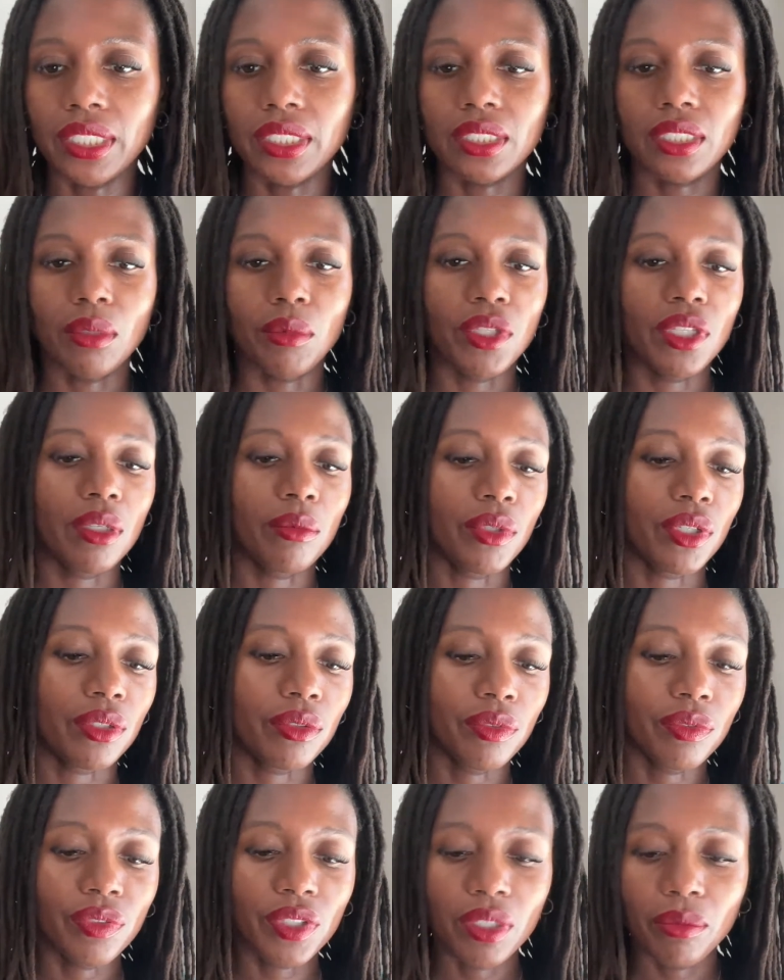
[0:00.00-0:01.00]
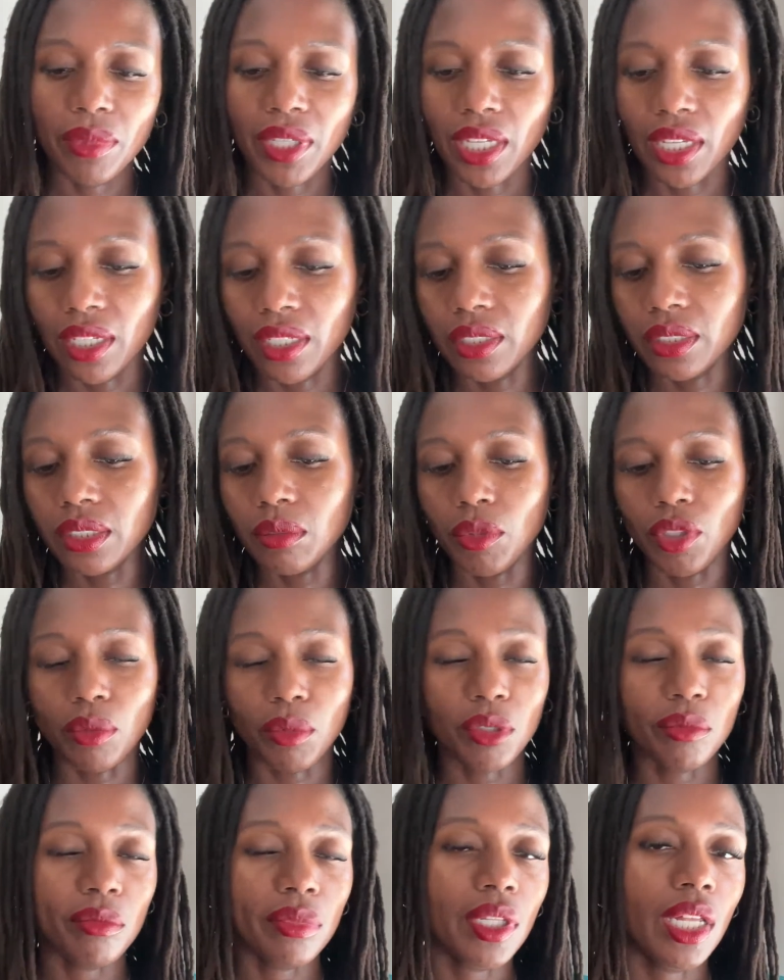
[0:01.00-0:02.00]
Some of them are female, some of them
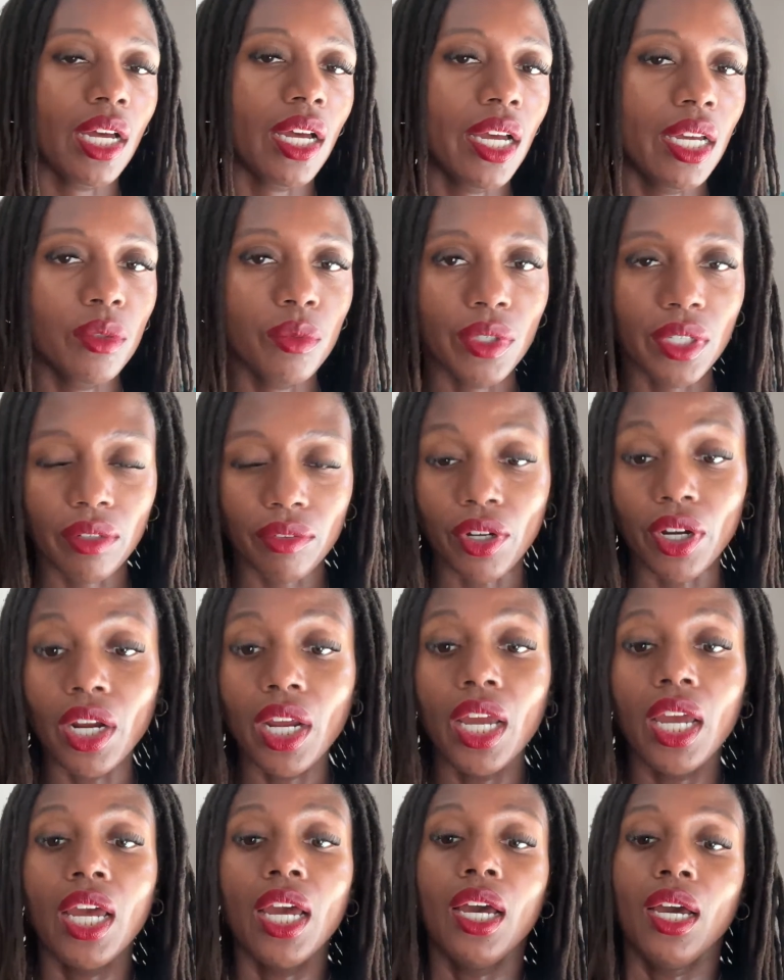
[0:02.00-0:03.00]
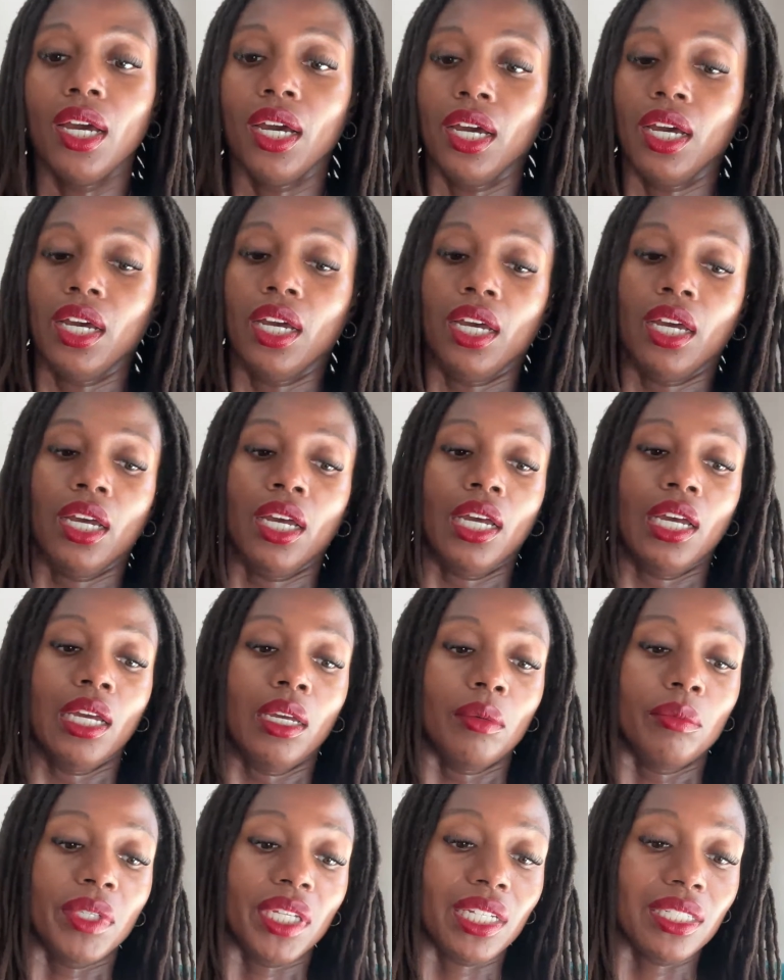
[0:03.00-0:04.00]
are blonde, whatever.
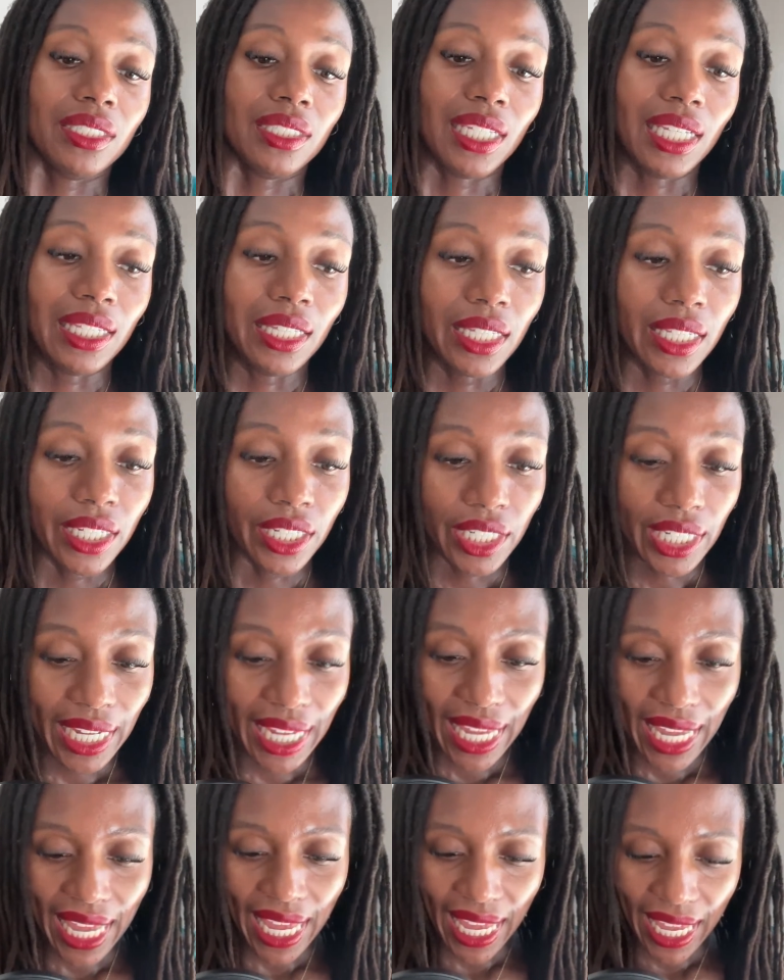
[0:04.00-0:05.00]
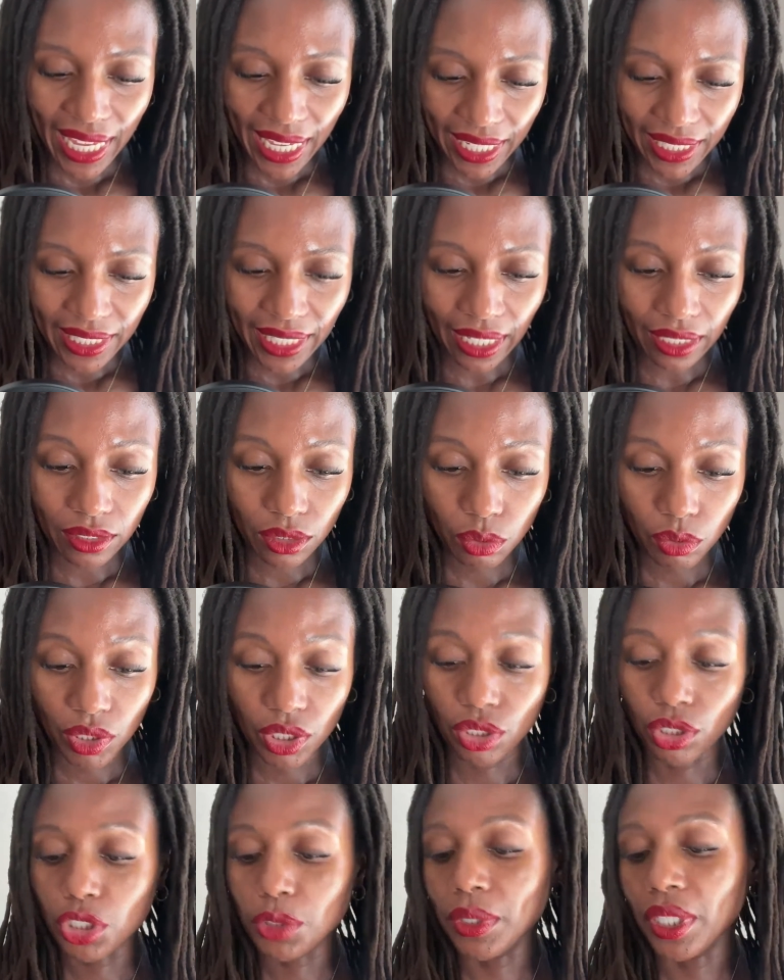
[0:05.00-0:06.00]
Because in their head, that's what a
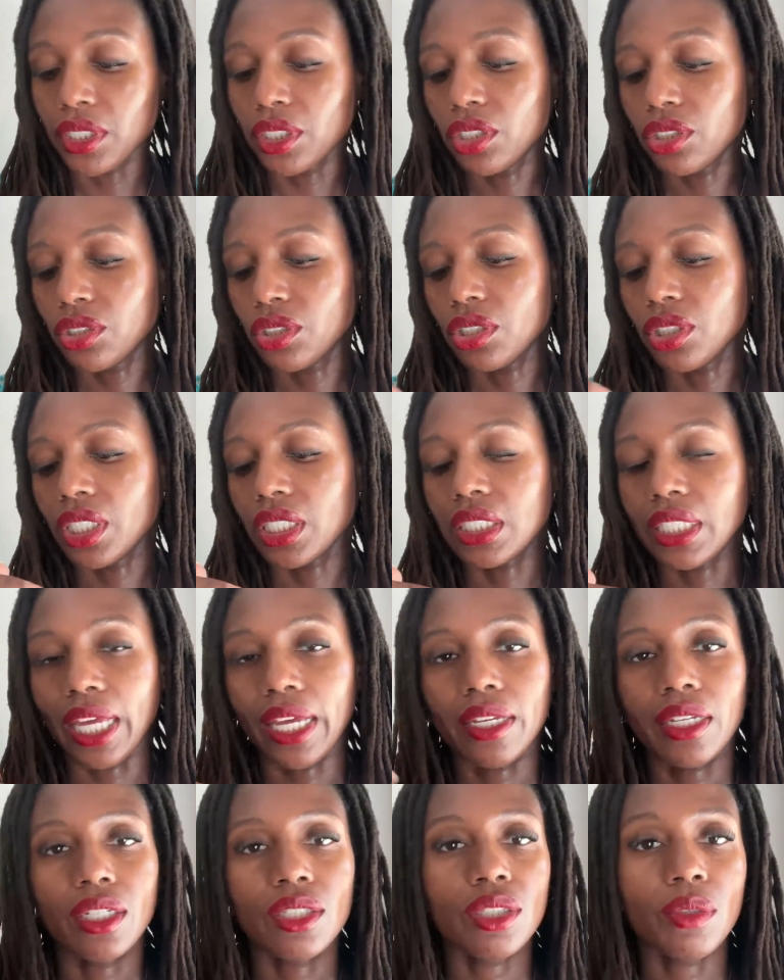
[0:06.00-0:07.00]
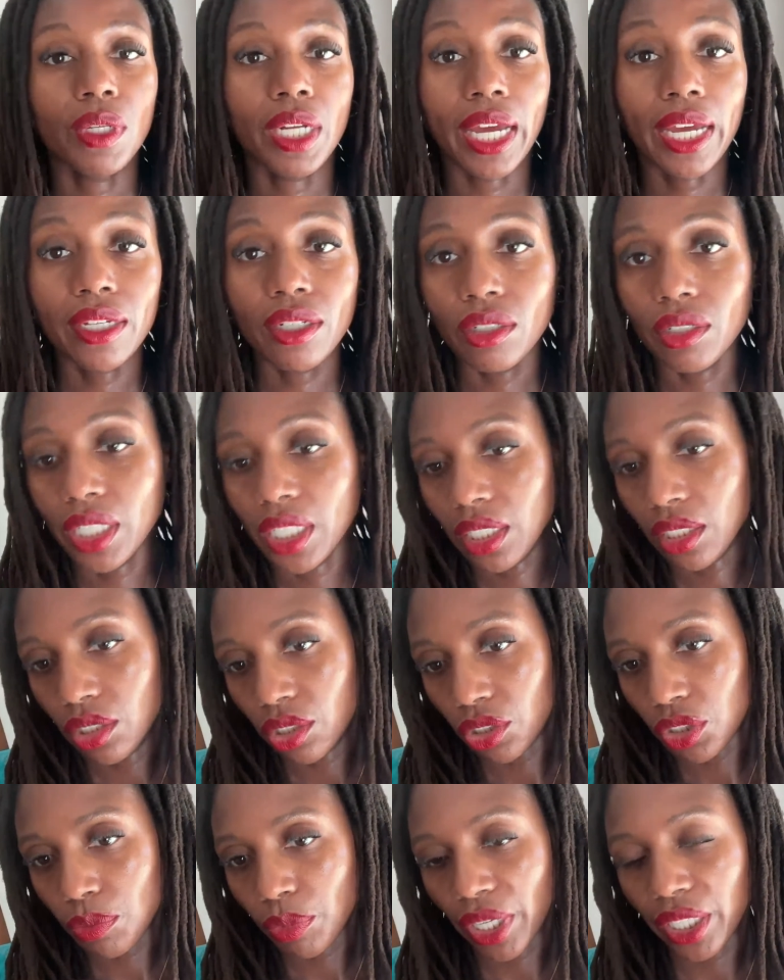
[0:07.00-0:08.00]
nurse practitioner looks like. So when I go hit
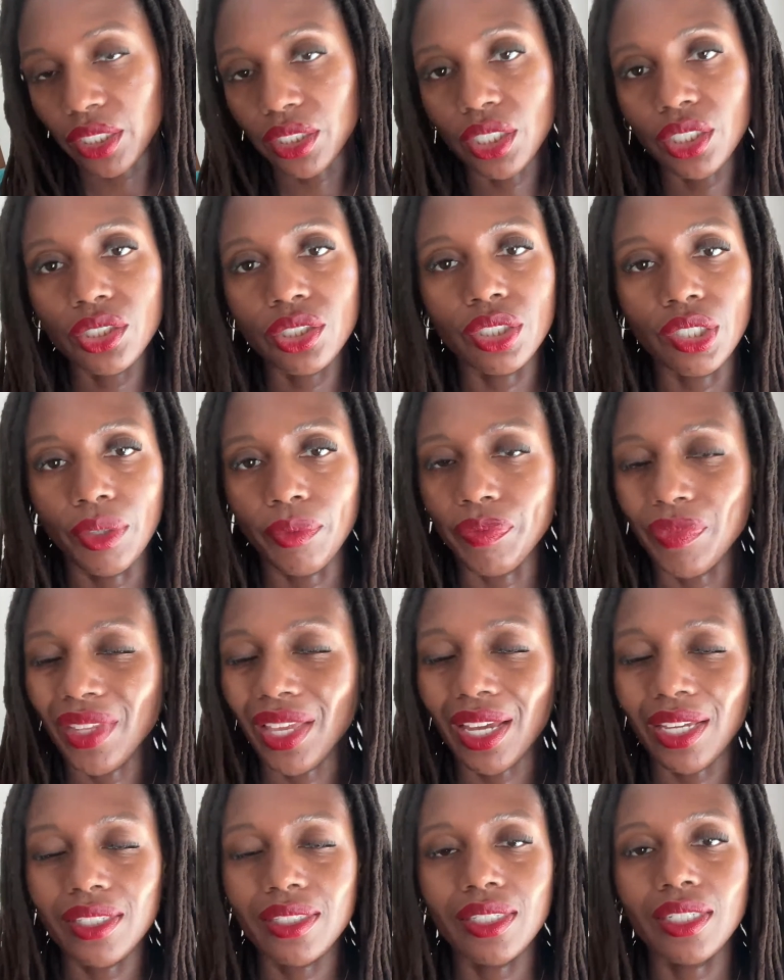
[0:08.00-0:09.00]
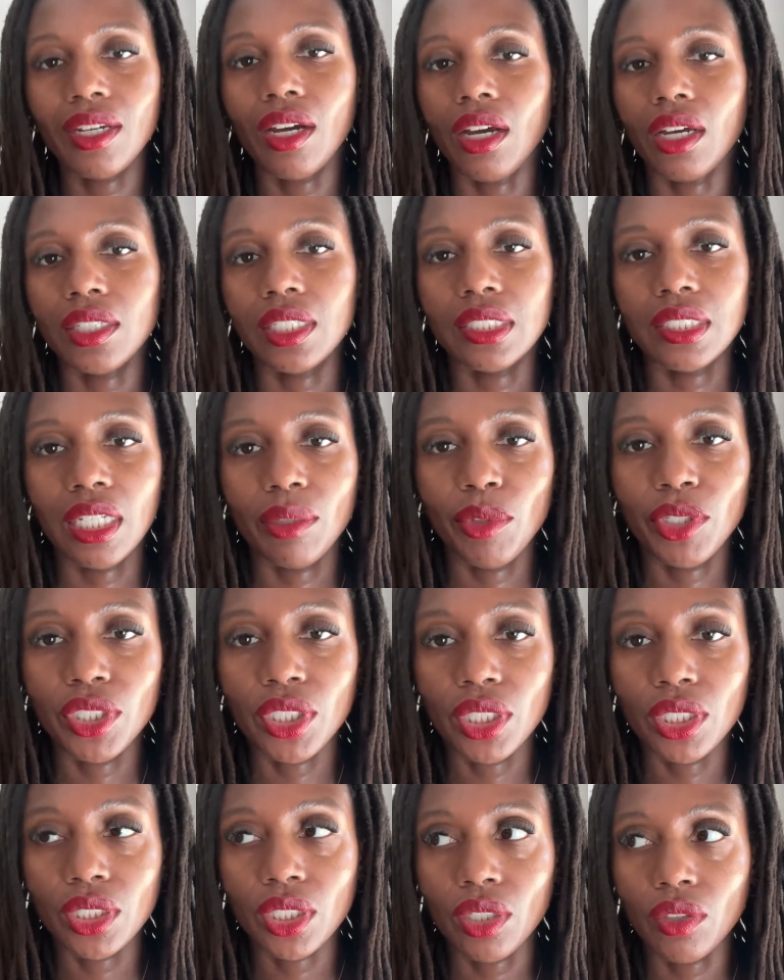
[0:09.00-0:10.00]
nurse practitioner, I see all these
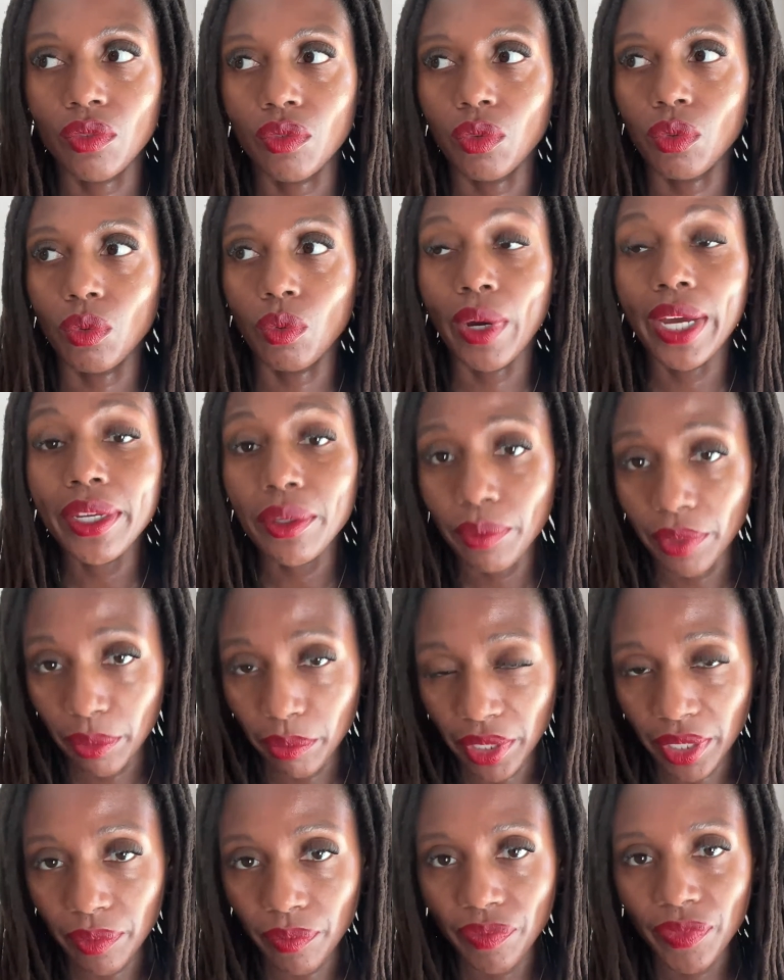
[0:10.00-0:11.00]
images of white women.